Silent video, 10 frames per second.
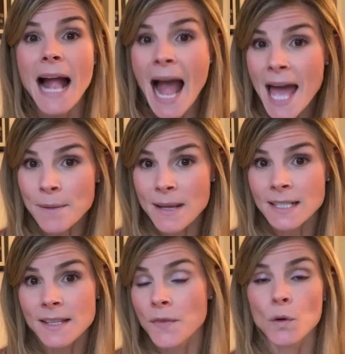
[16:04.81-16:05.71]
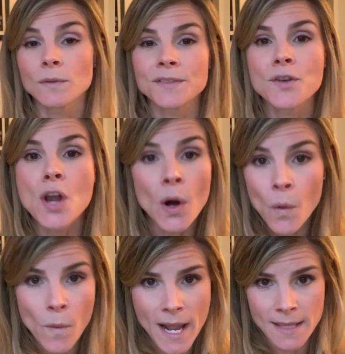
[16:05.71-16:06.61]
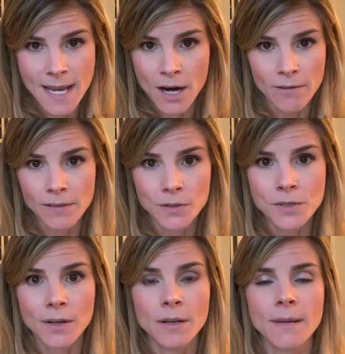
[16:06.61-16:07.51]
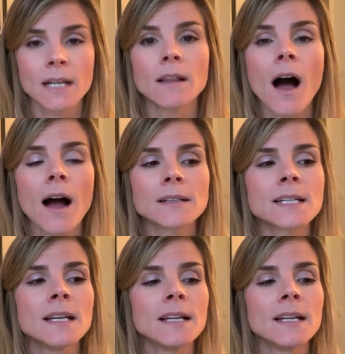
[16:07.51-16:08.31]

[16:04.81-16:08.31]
adamant that there was no way the air filter could be clogged.